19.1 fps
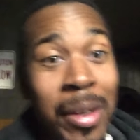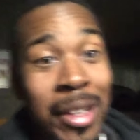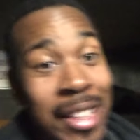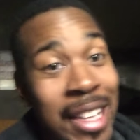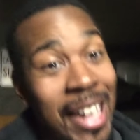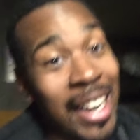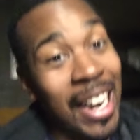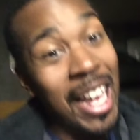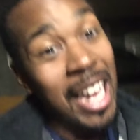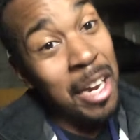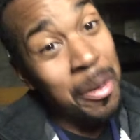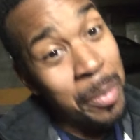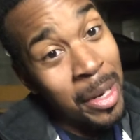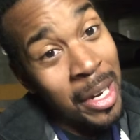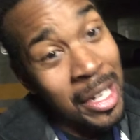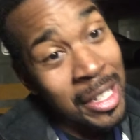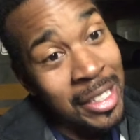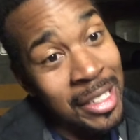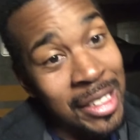Hit that like
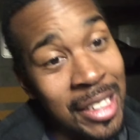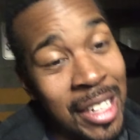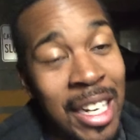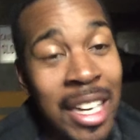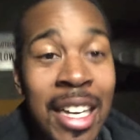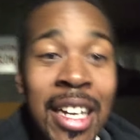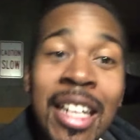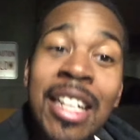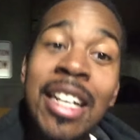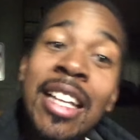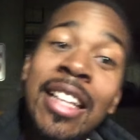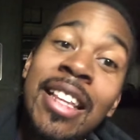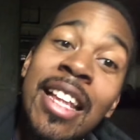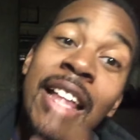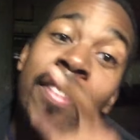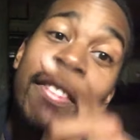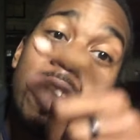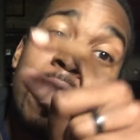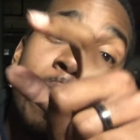button, hit
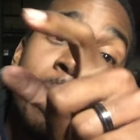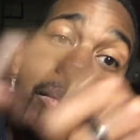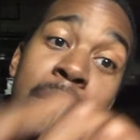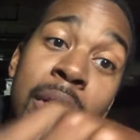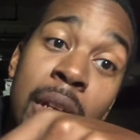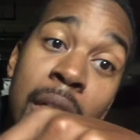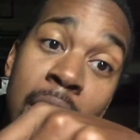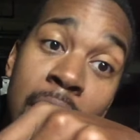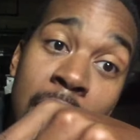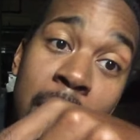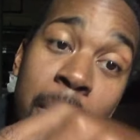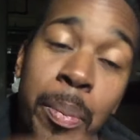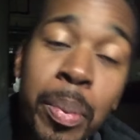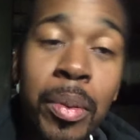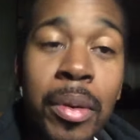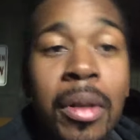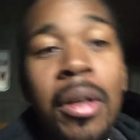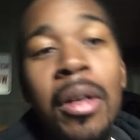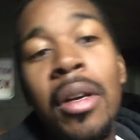that thumbs up,
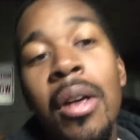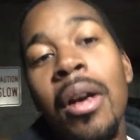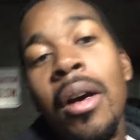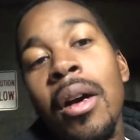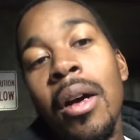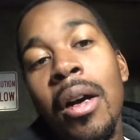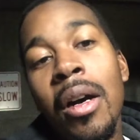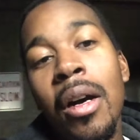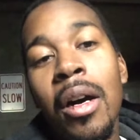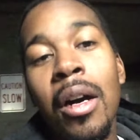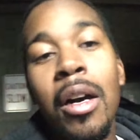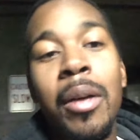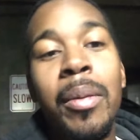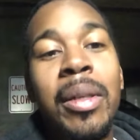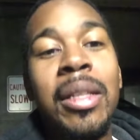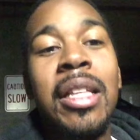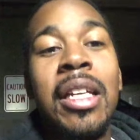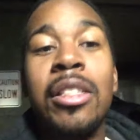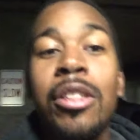um,
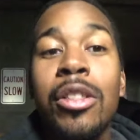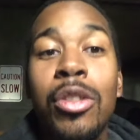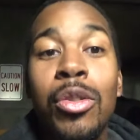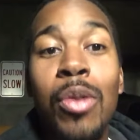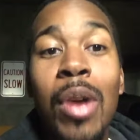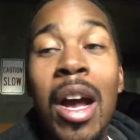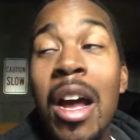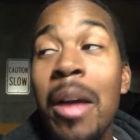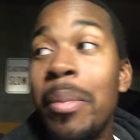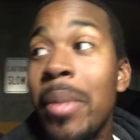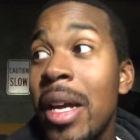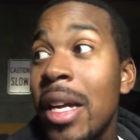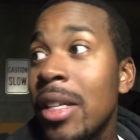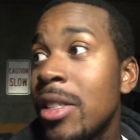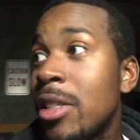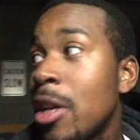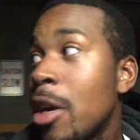hit that subscribe, man.